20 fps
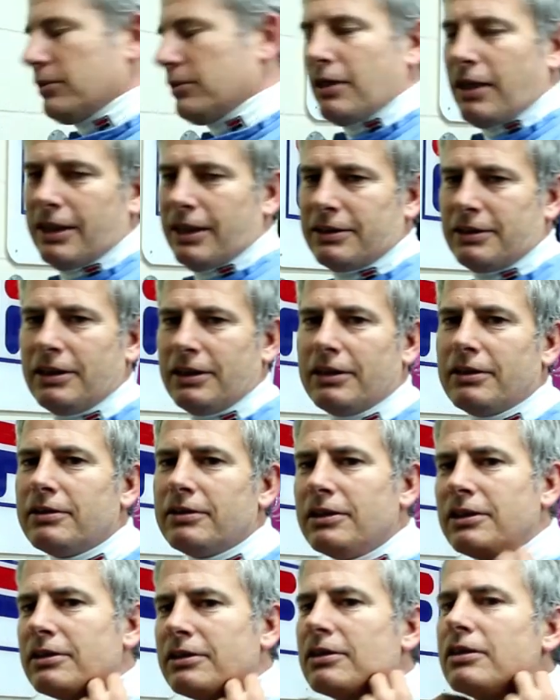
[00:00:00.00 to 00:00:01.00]
classic
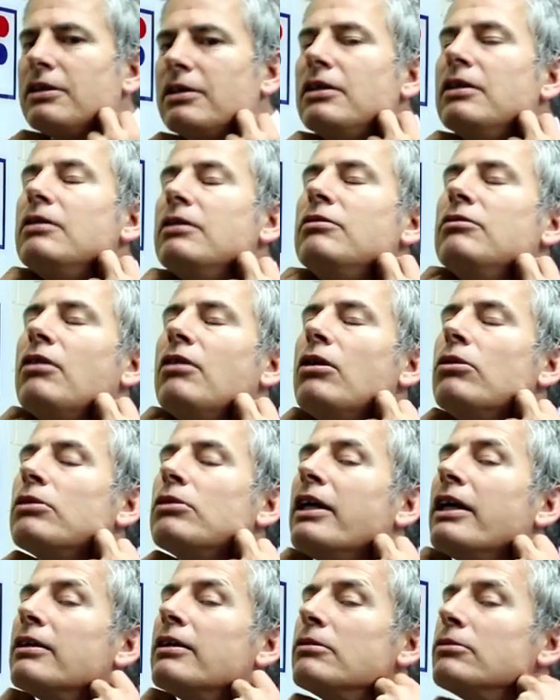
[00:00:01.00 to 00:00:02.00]
is the roll
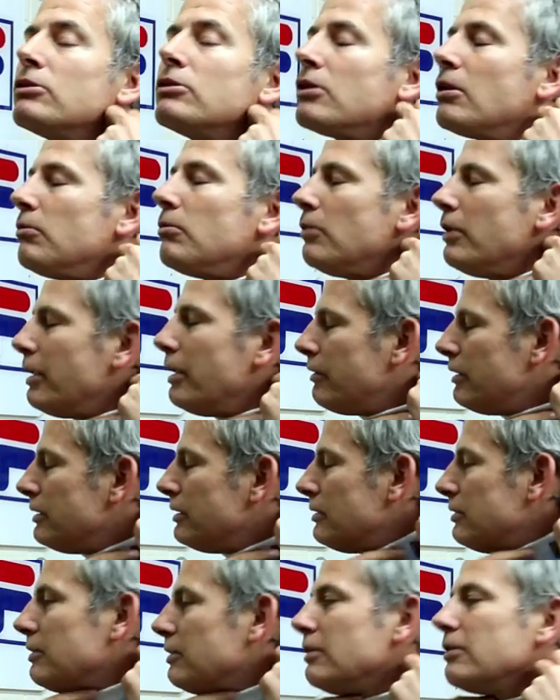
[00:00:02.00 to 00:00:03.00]
neck, which I'm
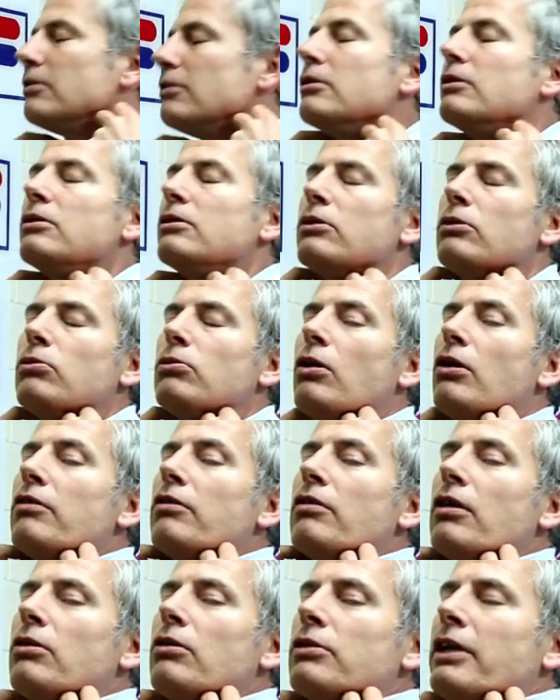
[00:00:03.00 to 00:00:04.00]
wearing, the
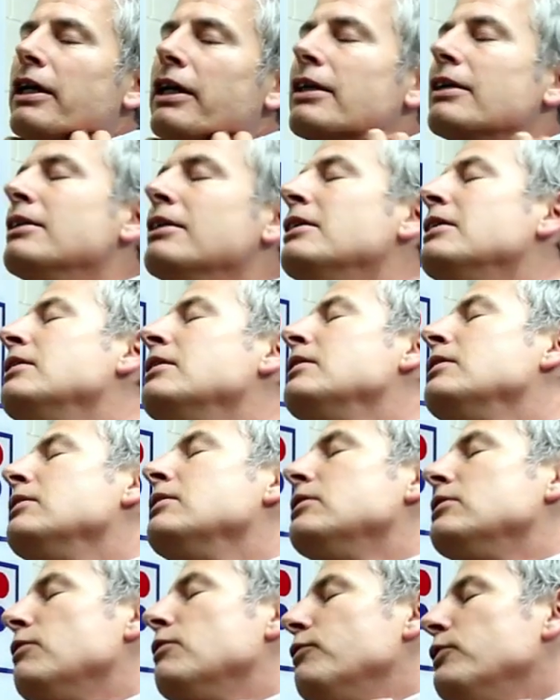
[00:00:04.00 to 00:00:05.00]
white roll neck.
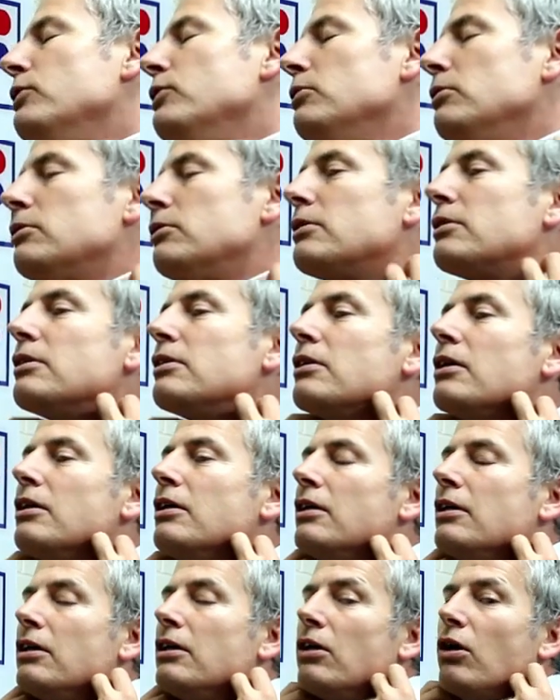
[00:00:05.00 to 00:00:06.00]
There's a few
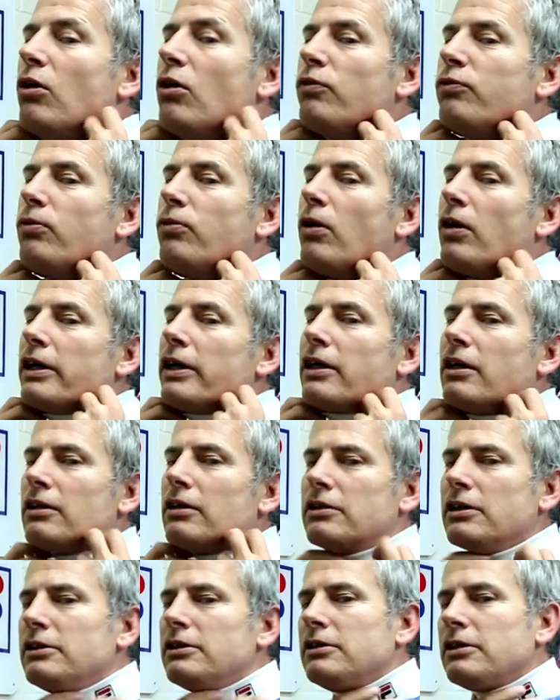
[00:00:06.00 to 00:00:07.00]
off-white
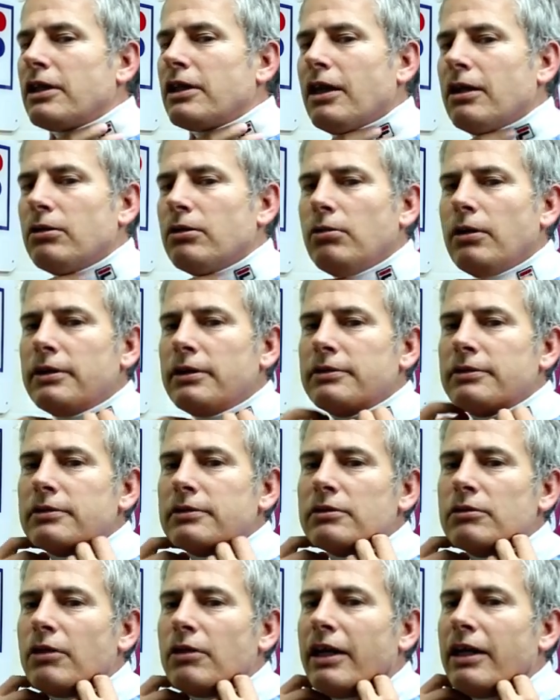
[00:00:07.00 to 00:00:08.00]
gardenia colour
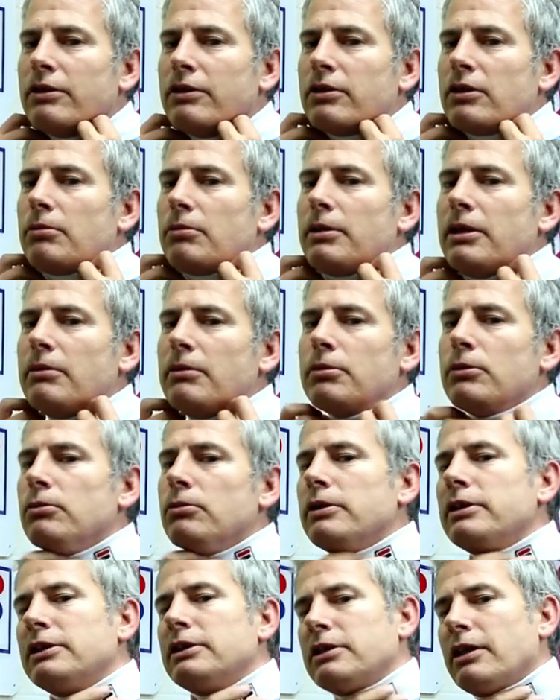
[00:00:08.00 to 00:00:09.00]
ones around at the minute, but
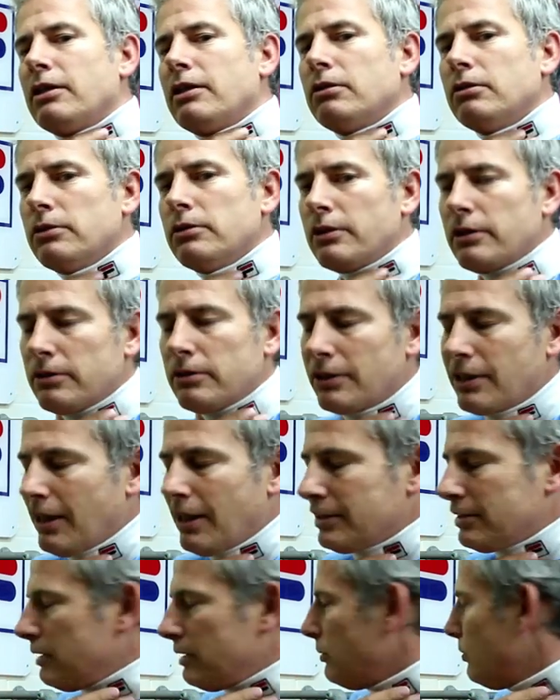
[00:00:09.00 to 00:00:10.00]
we sell the
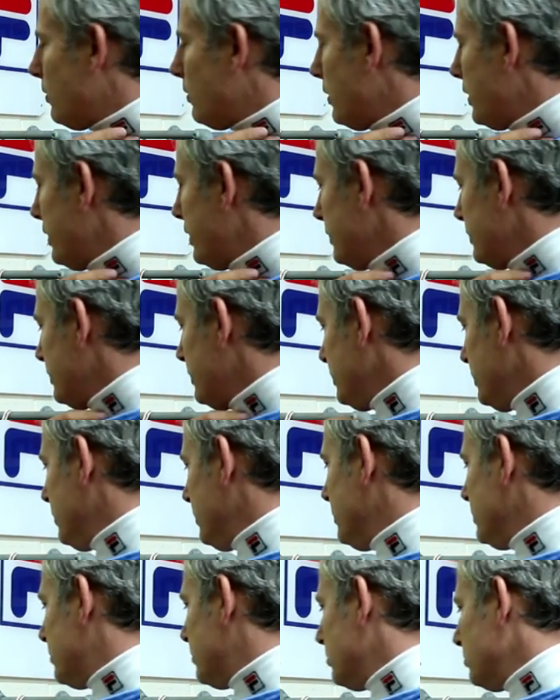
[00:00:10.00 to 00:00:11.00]
classic white.
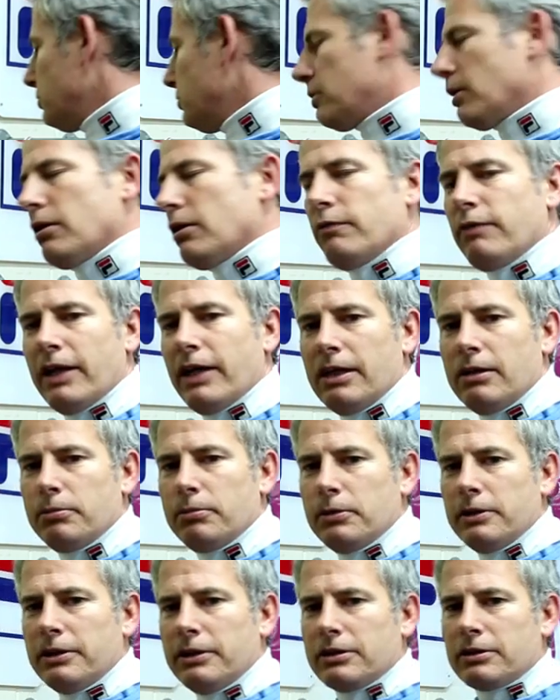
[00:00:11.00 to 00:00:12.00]
It's also
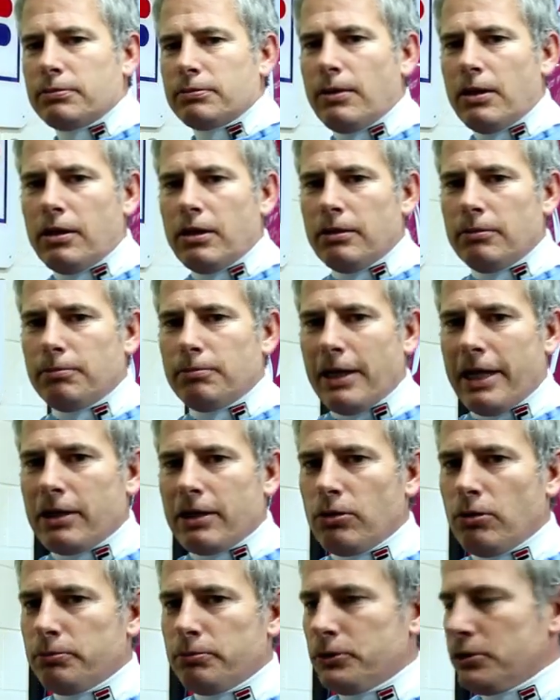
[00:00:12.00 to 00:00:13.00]
available in a smart
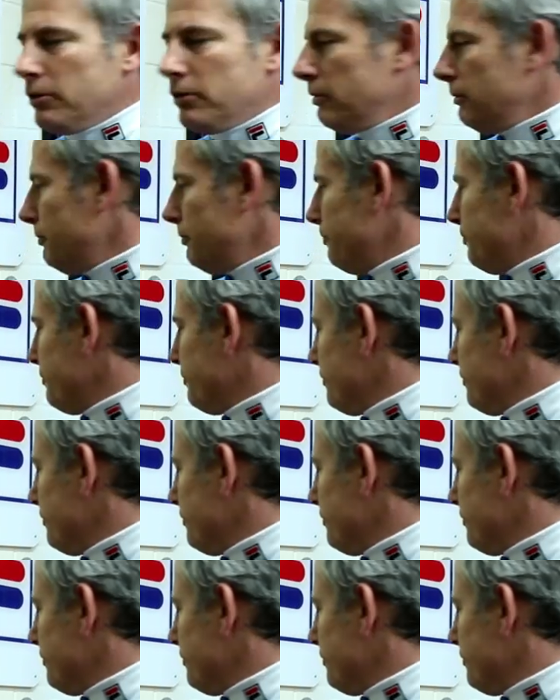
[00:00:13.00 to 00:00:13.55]
black option.